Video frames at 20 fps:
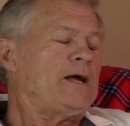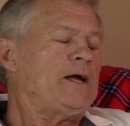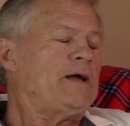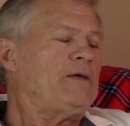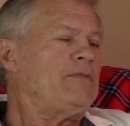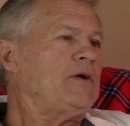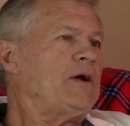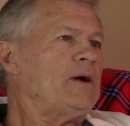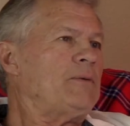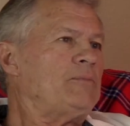had
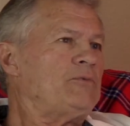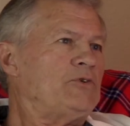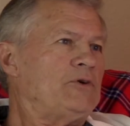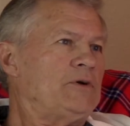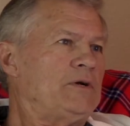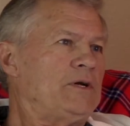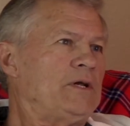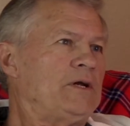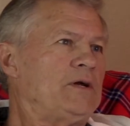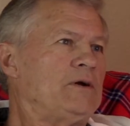the
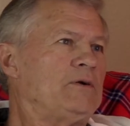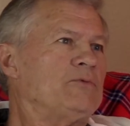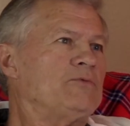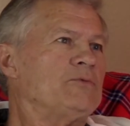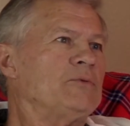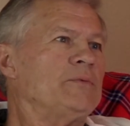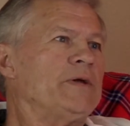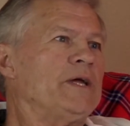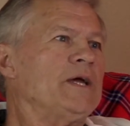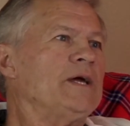opportunity to go
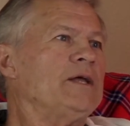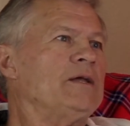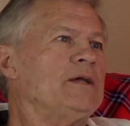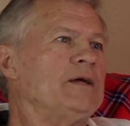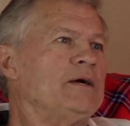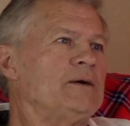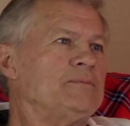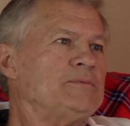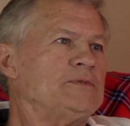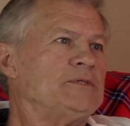from Kenya
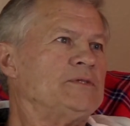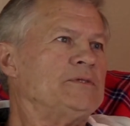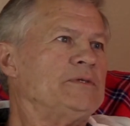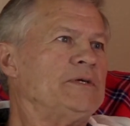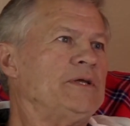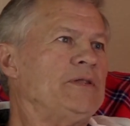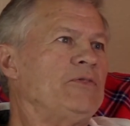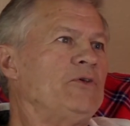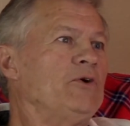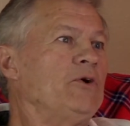up to
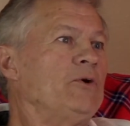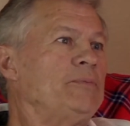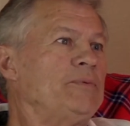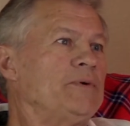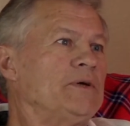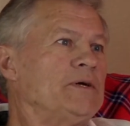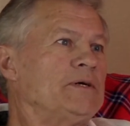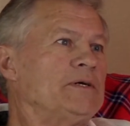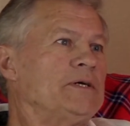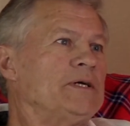
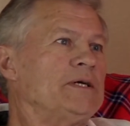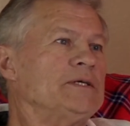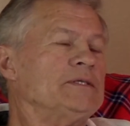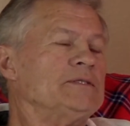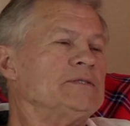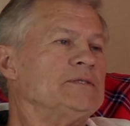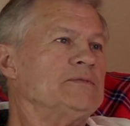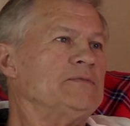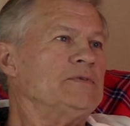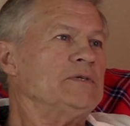Ethiopia and
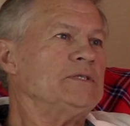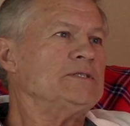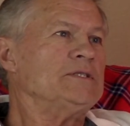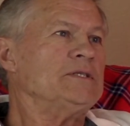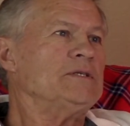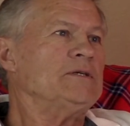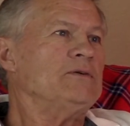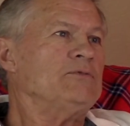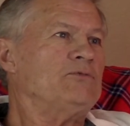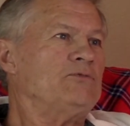to
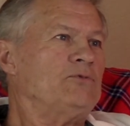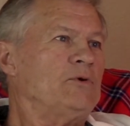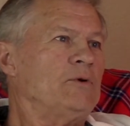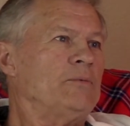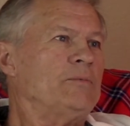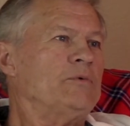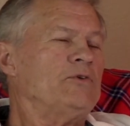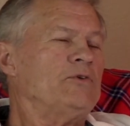visit a former